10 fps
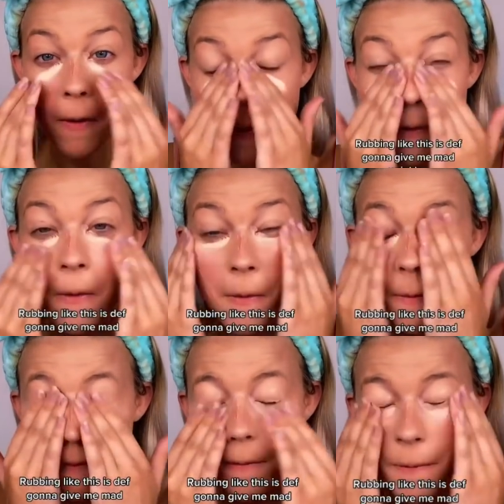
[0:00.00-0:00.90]
Rubbing
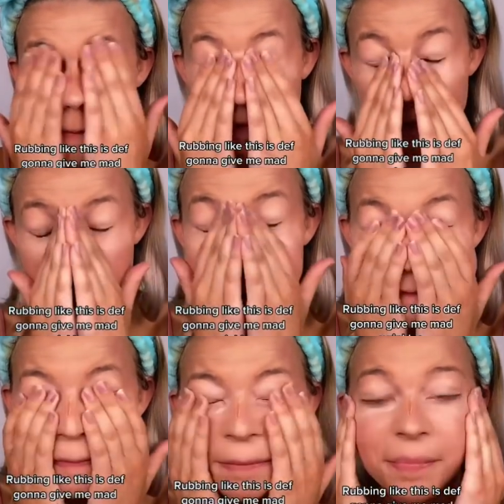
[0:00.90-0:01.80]
like this is diff
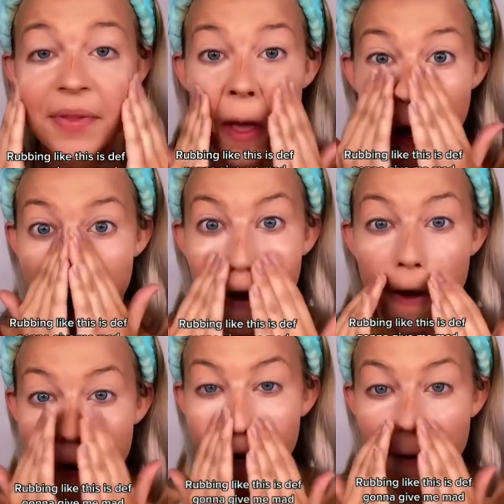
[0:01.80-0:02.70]
gonna give me mad
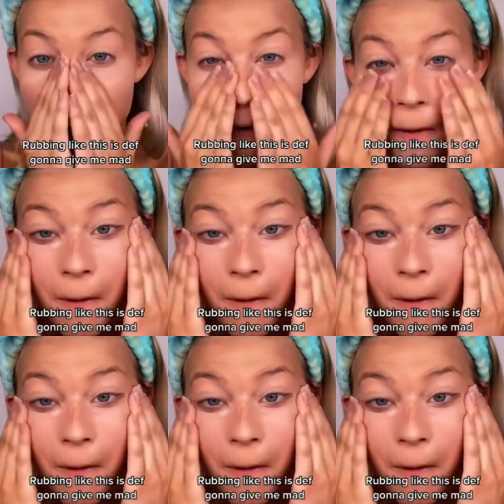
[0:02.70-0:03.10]
wrinkles.